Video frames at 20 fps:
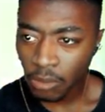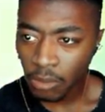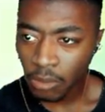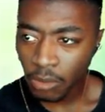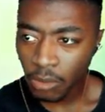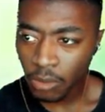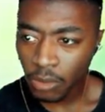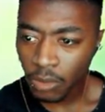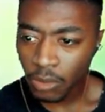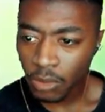
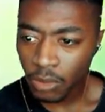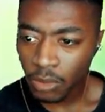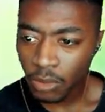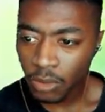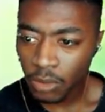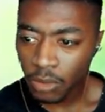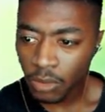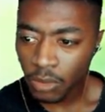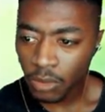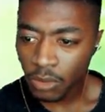
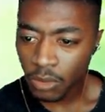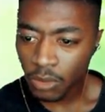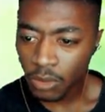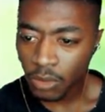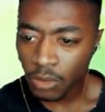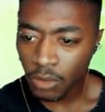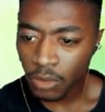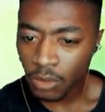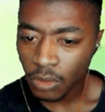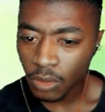
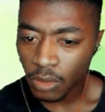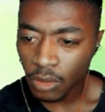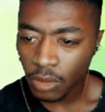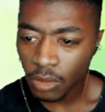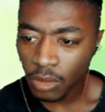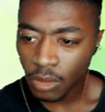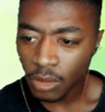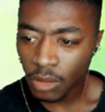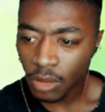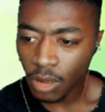No one is speaking in this clip.